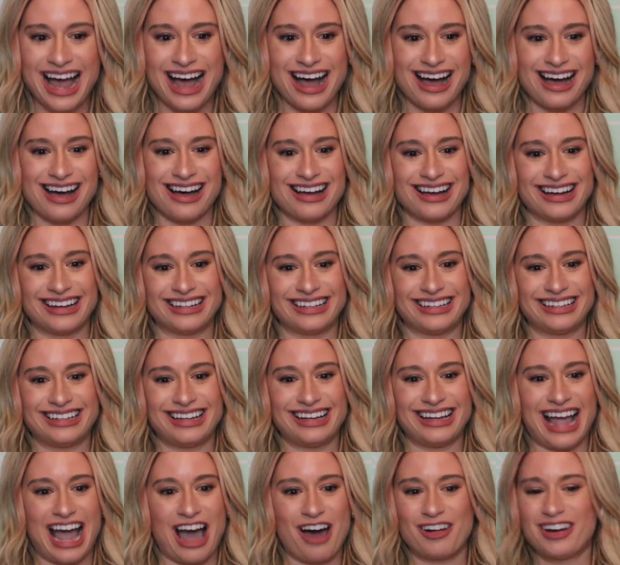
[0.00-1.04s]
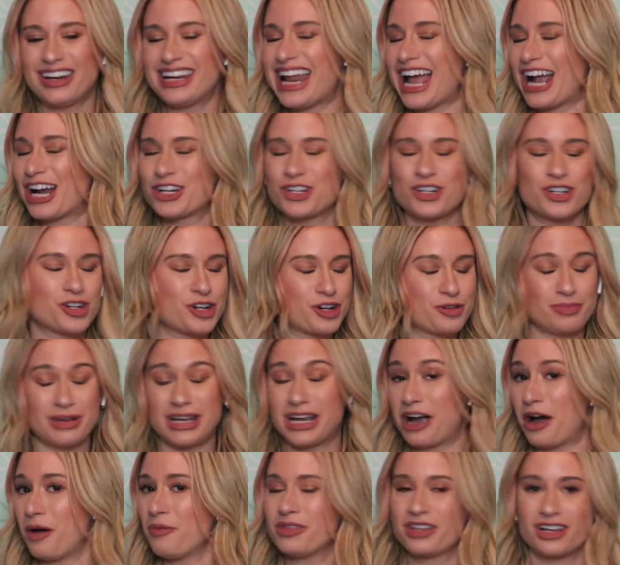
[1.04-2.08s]
Uh, how did Xtra
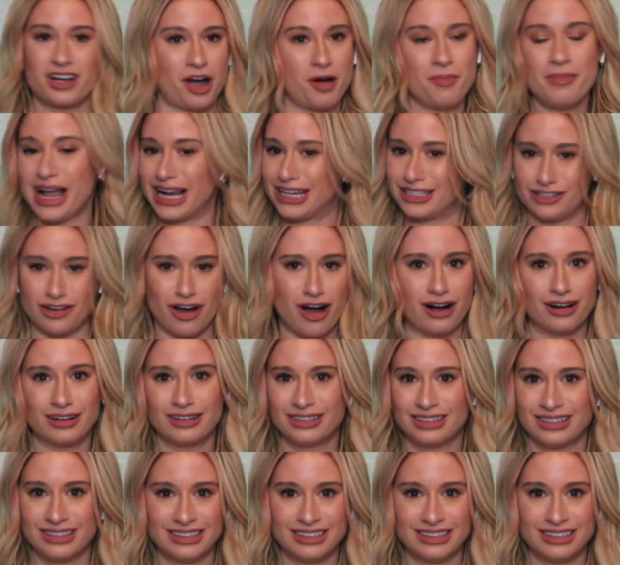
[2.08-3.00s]
become the comeback song?